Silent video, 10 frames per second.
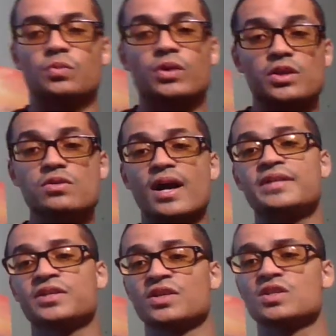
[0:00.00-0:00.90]
what are you
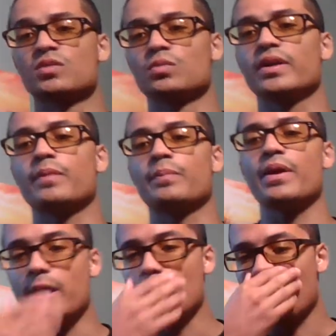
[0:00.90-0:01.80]
guys, the consumers, willing to
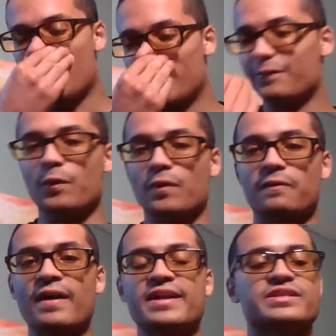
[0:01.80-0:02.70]
pay for the
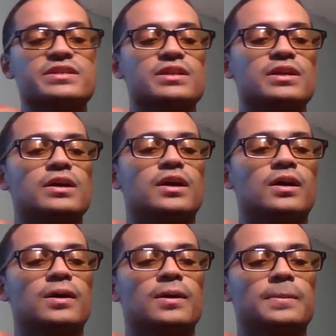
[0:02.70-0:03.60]
fights?
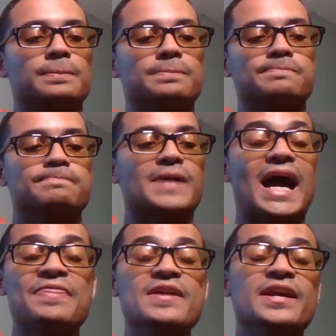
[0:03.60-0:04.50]
um
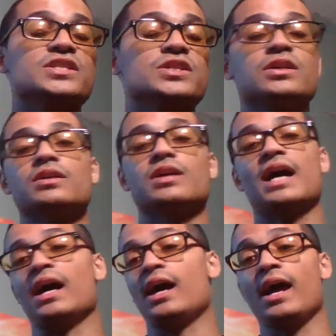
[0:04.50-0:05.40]
I think it's good. I
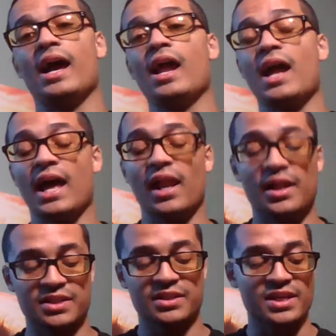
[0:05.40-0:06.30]
I, I
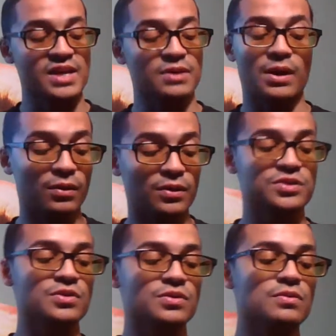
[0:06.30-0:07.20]
honestly think it, it won't
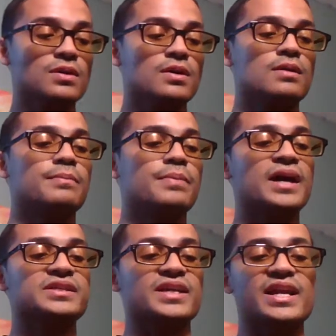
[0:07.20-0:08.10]
do
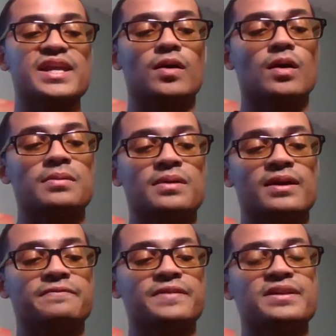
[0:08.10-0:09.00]
boxing any harm
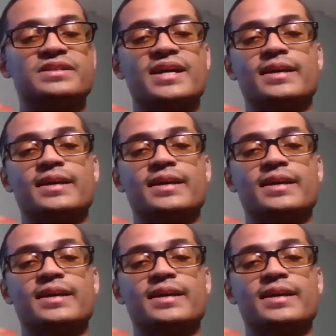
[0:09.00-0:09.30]
if they decide